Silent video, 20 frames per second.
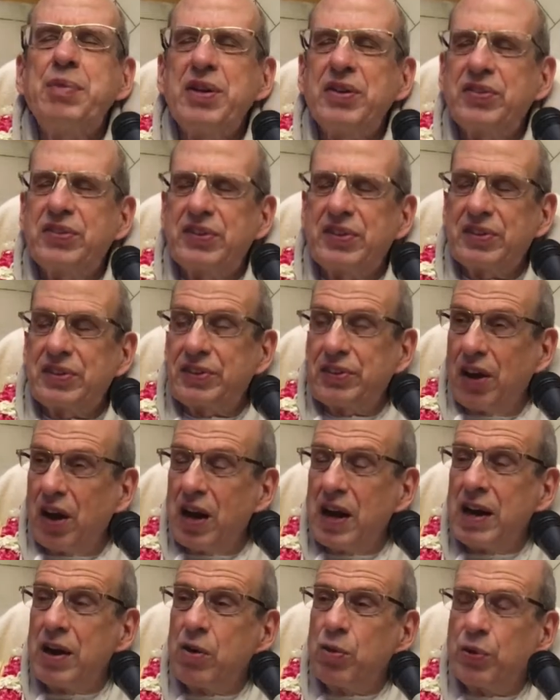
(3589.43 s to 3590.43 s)
His
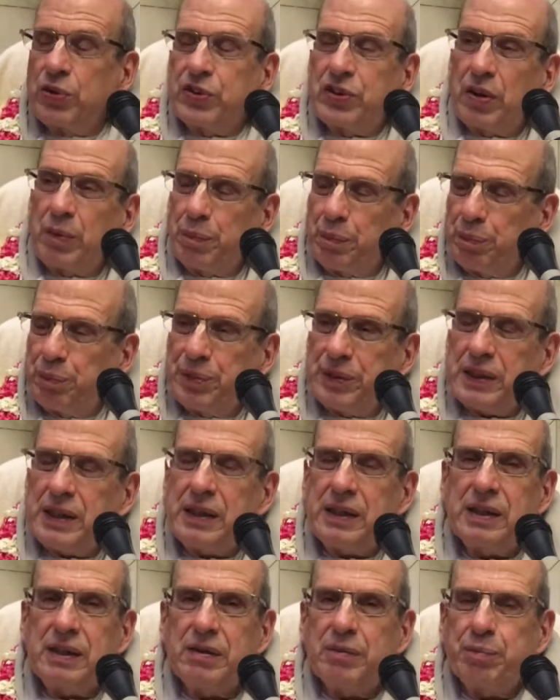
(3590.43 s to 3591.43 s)
desire was
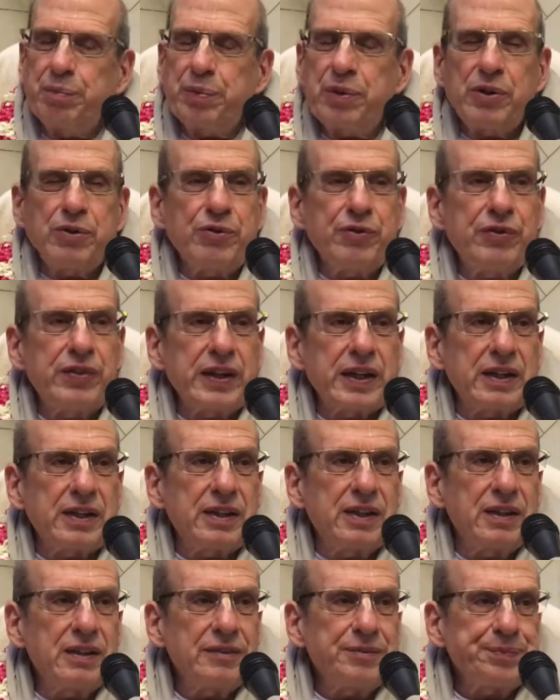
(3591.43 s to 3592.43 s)
complete and
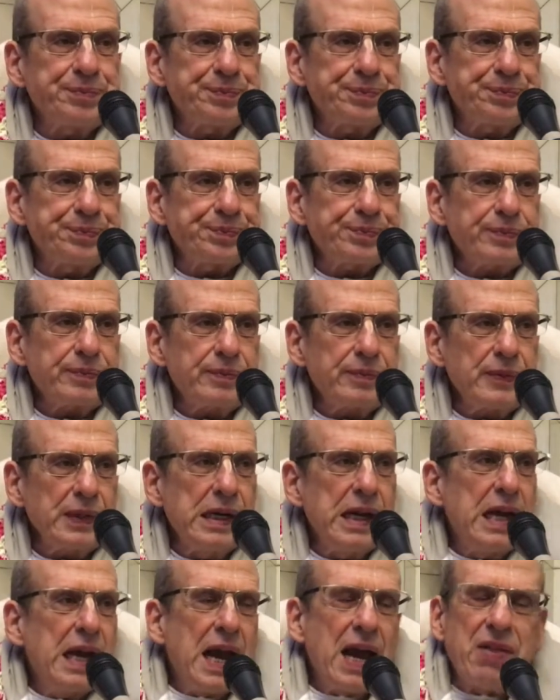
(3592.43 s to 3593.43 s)
perfect.
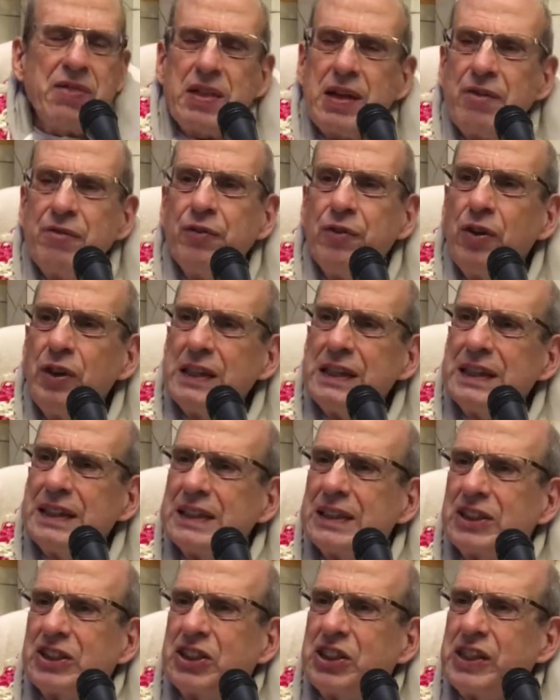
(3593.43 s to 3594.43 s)
And therefore
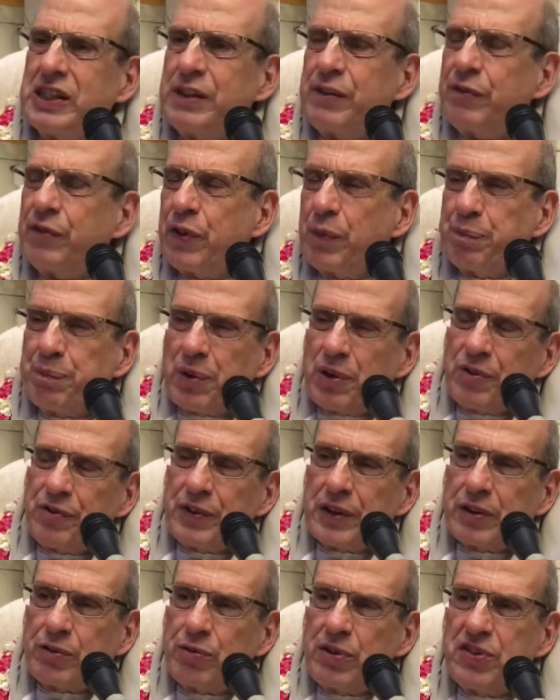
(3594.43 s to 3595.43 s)
he achieved the
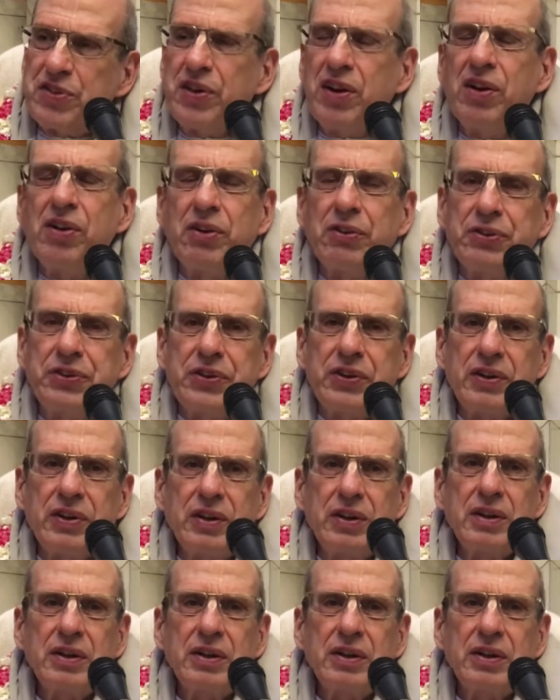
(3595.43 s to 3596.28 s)
perfect result.